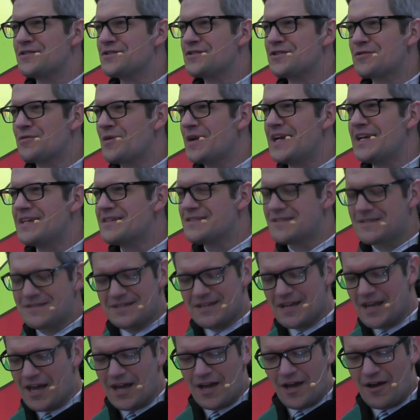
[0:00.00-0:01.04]
streets
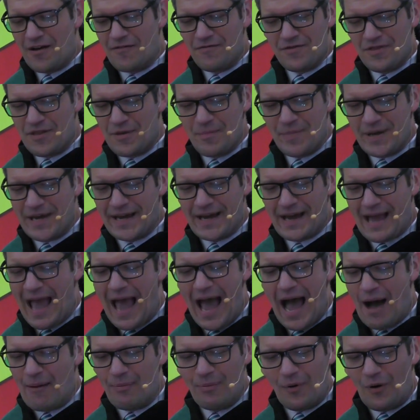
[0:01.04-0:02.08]
of the Big
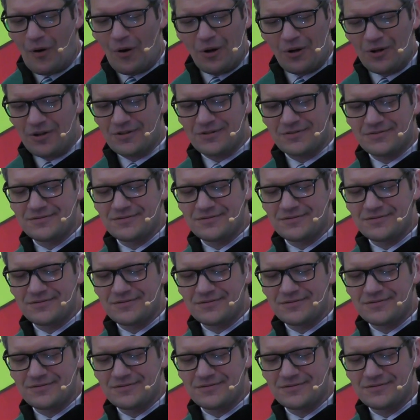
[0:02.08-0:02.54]
Apple.